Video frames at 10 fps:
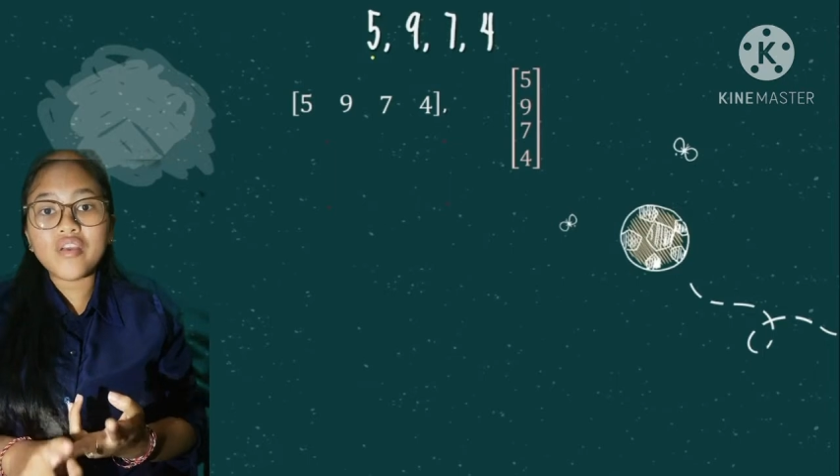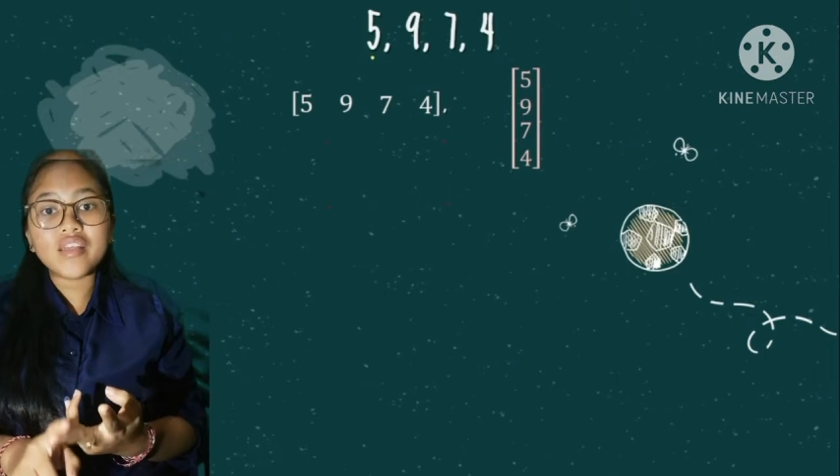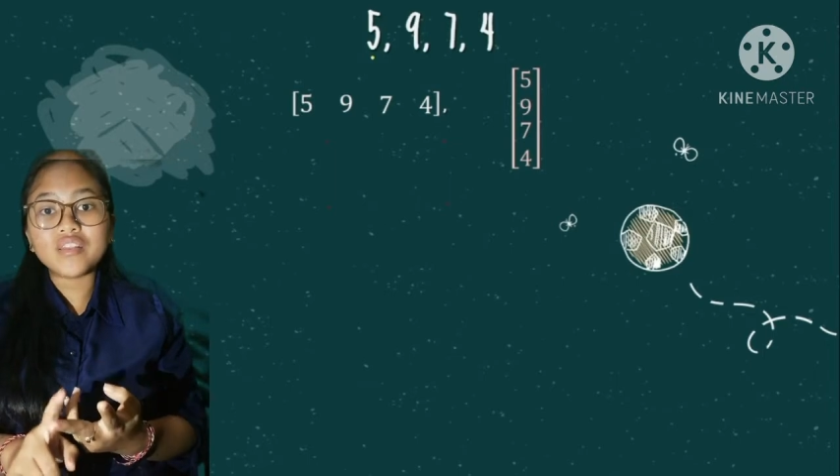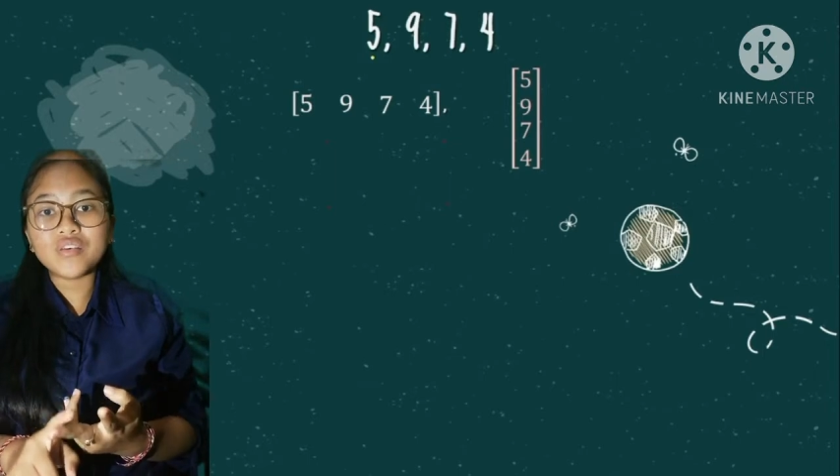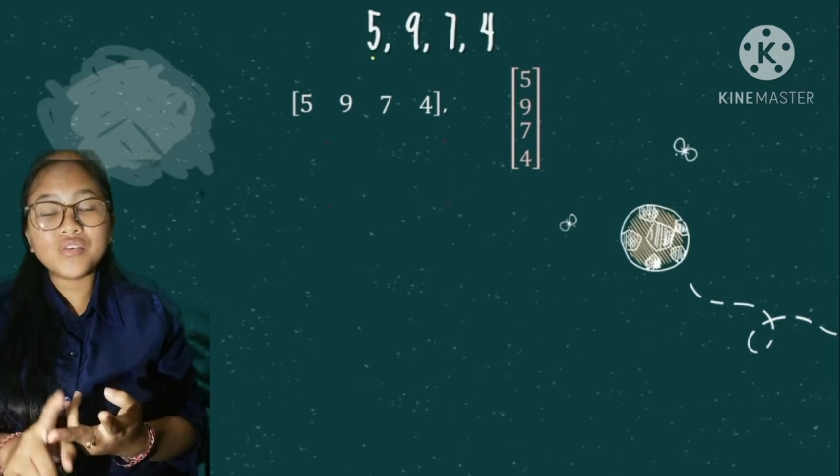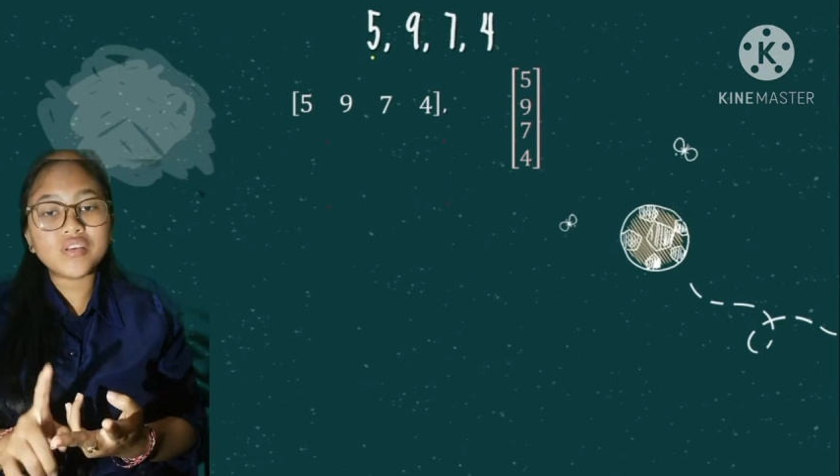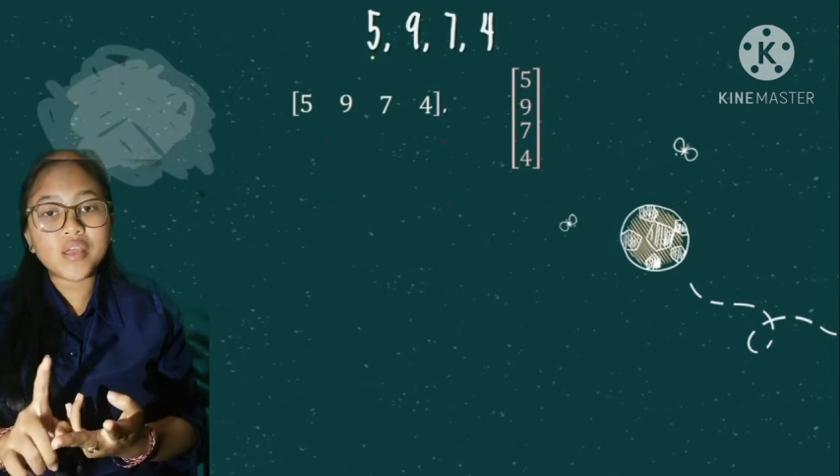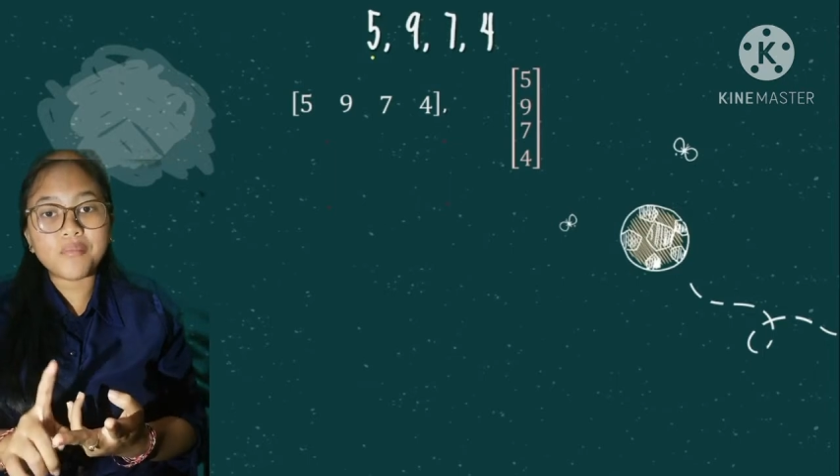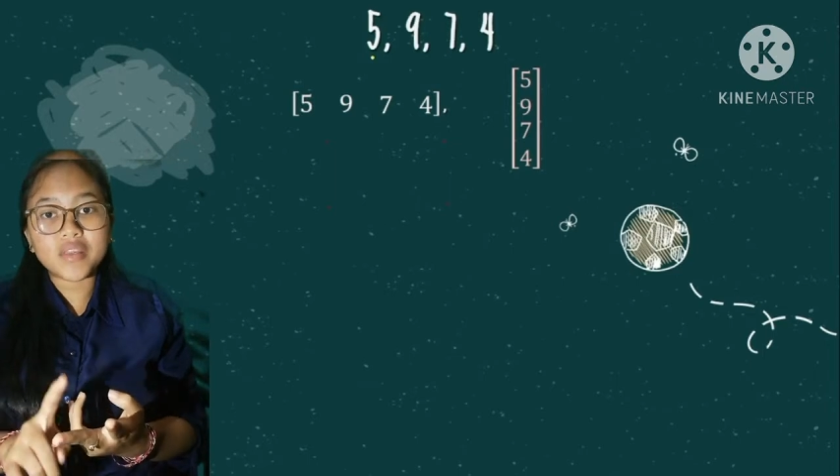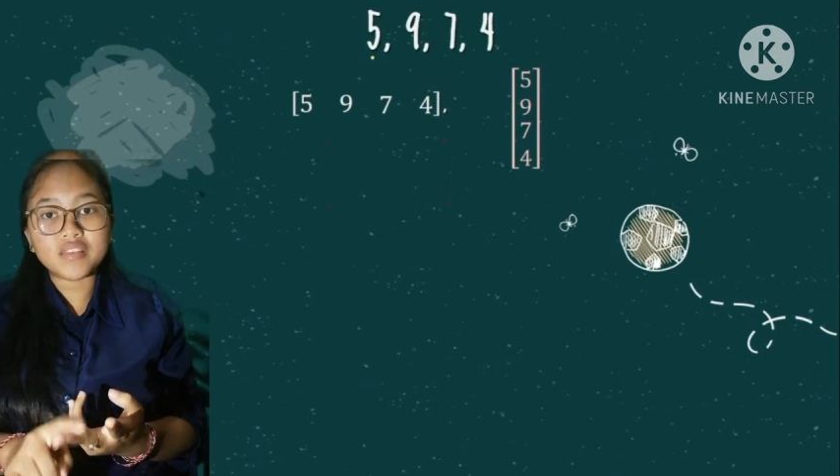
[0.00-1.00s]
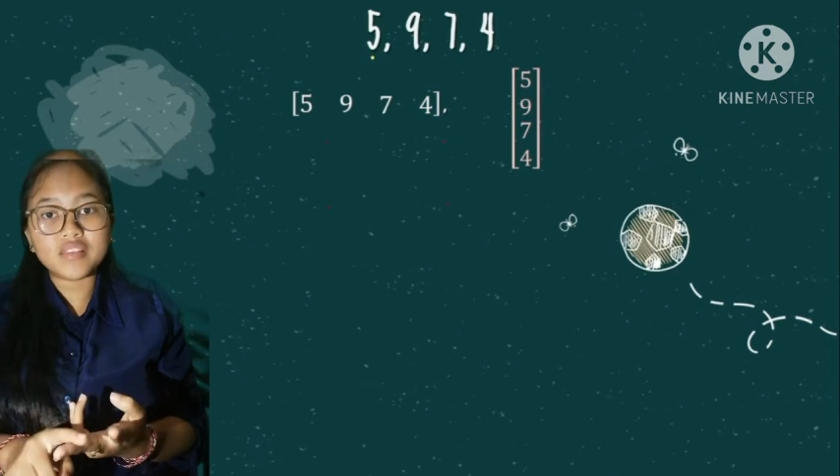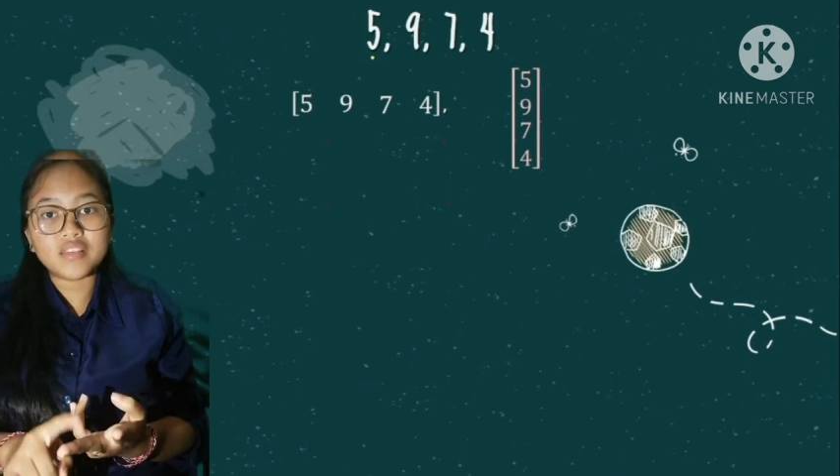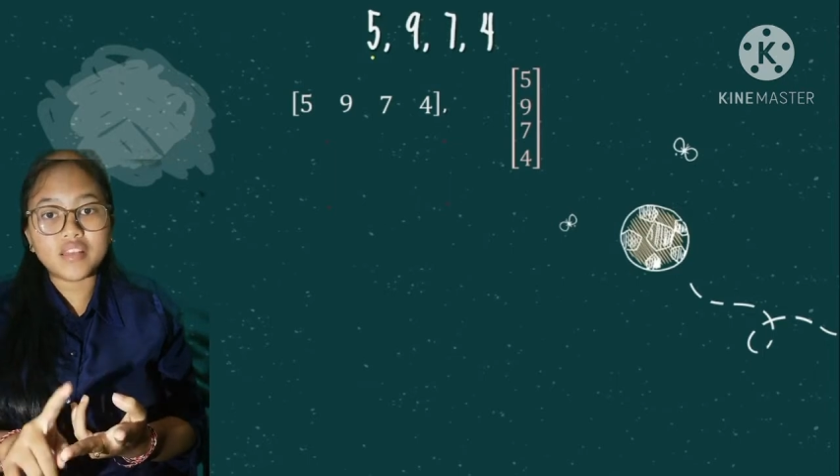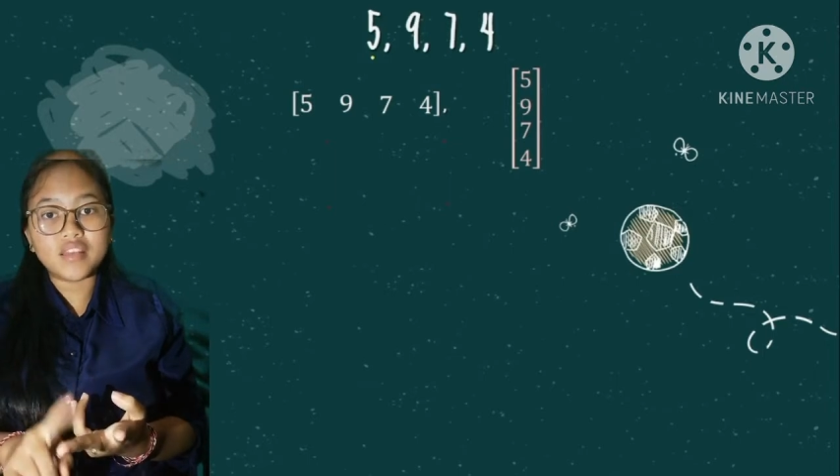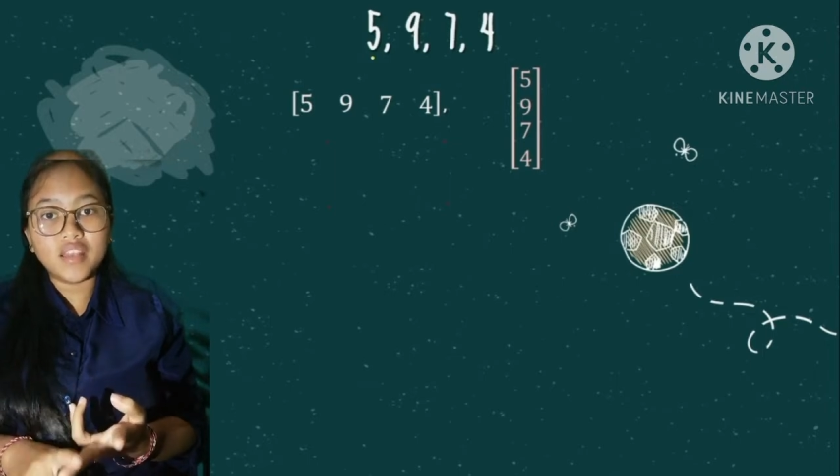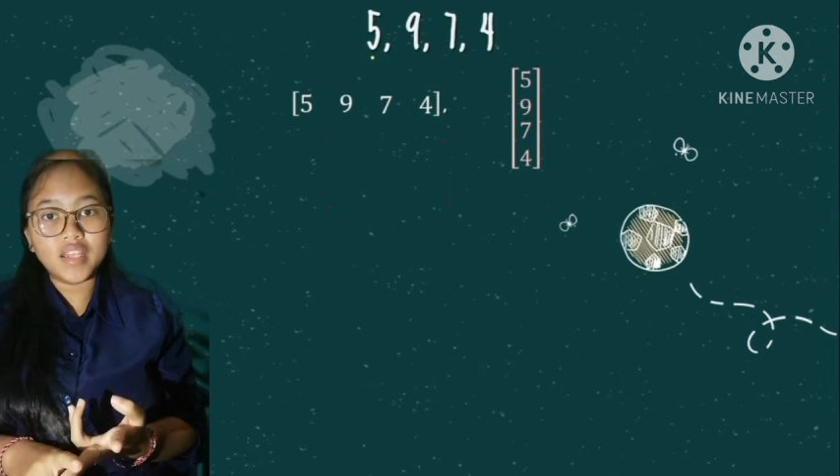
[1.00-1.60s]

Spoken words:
way to represent it,